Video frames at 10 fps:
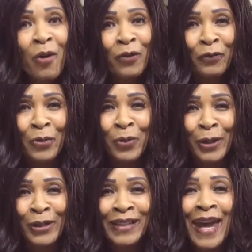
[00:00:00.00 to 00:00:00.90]
powerful
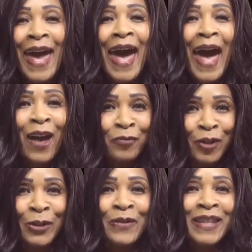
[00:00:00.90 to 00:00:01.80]
word
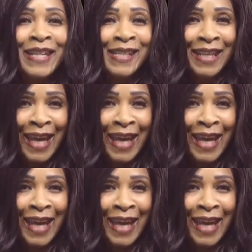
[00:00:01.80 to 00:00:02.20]
after these